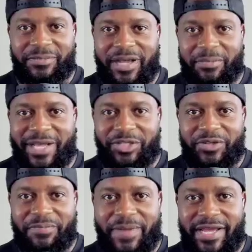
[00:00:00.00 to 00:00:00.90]
Yeah, I'm glad you
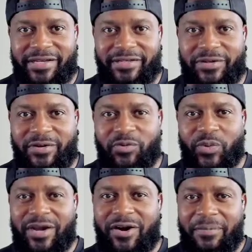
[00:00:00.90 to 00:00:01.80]
could make it. So
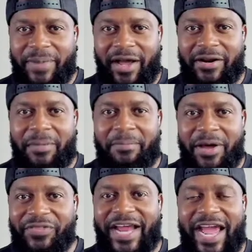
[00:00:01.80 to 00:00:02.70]
we are about a
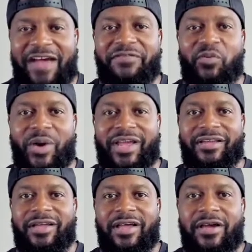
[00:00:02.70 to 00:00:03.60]
month and a half
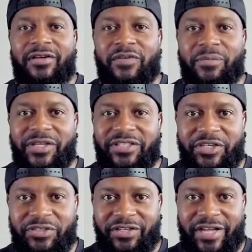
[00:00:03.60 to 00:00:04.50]
away from this
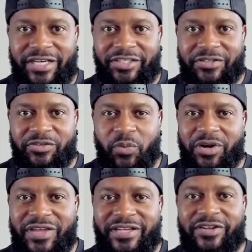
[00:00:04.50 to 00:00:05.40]
year's elections. What
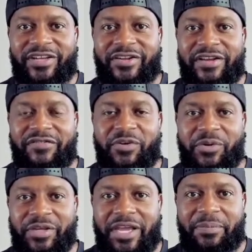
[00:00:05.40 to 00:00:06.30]
are things looking like for you
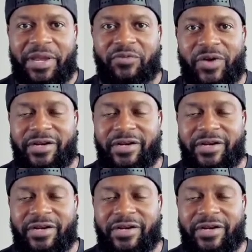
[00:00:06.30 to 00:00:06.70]
in the campaign right